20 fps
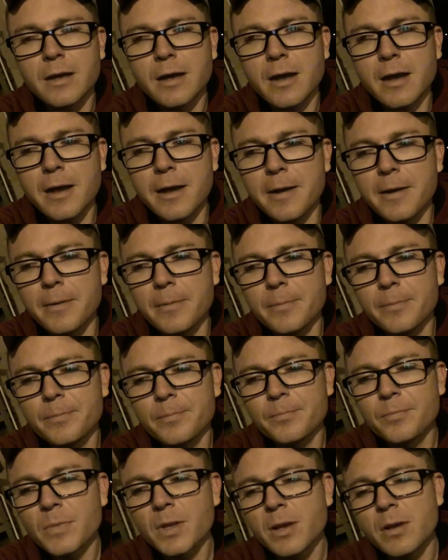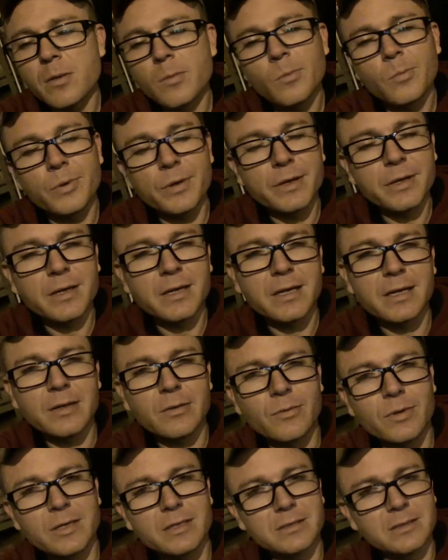Um, but
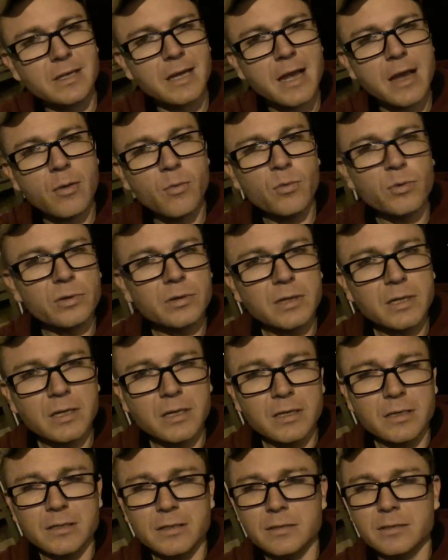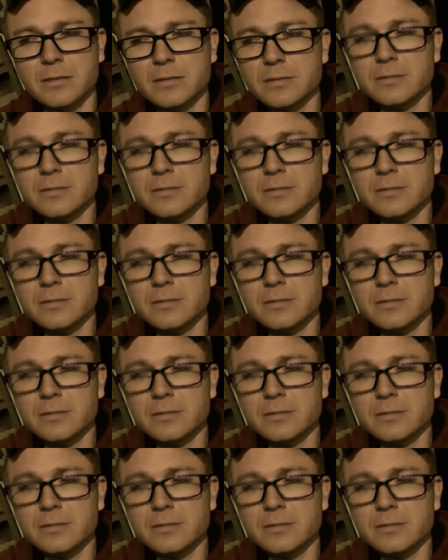anyways, I will uh,